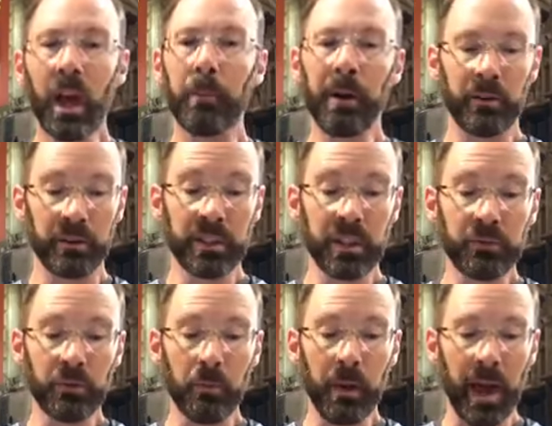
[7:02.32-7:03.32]
About this is
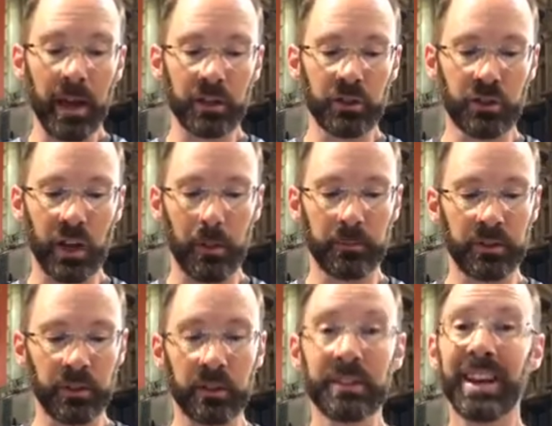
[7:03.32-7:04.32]
from Acts
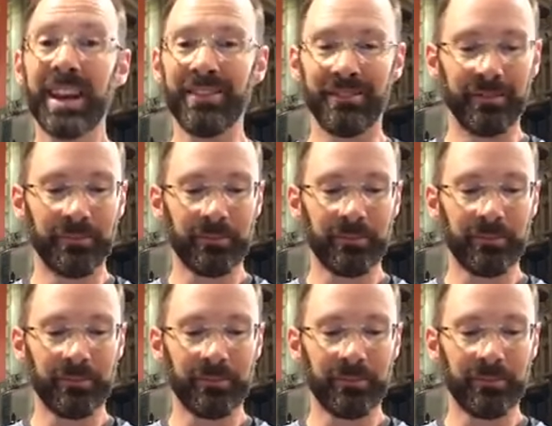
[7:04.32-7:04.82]
chapter 10.